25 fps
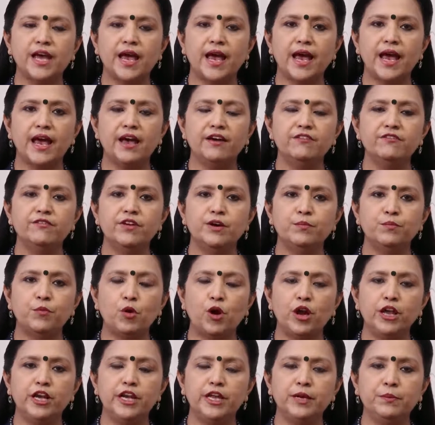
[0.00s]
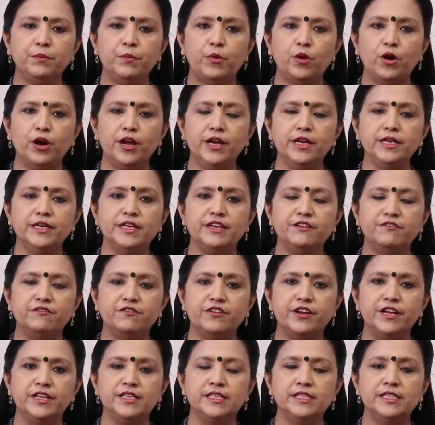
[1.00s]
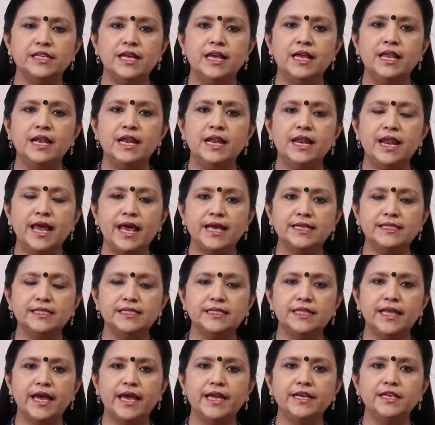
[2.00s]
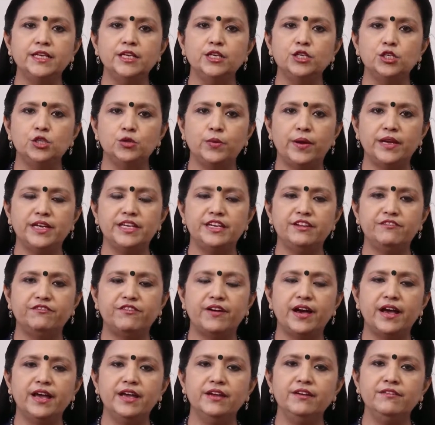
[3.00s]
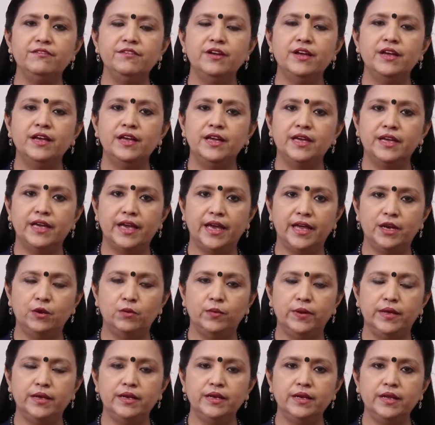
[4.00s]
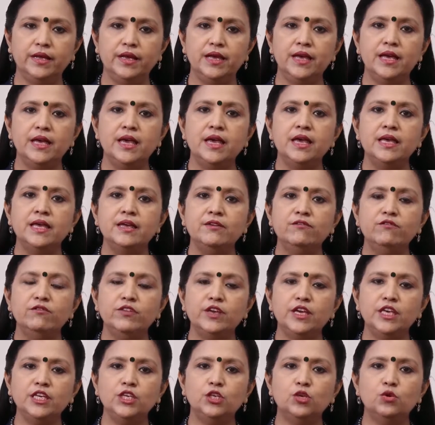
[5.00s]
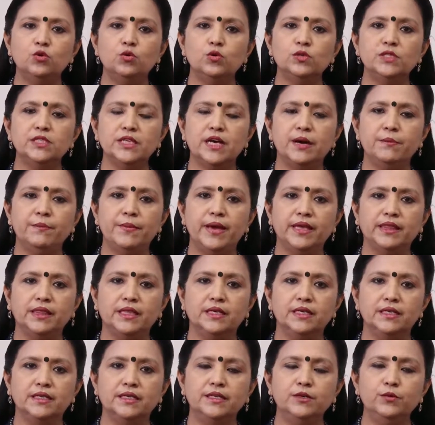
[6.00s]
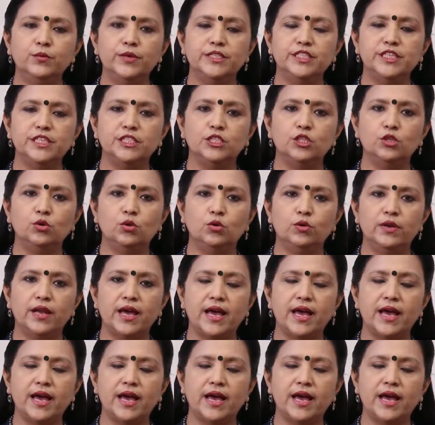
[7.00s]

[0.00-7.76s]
have boiling point difference less than 25 Kelvin, we use a method which is known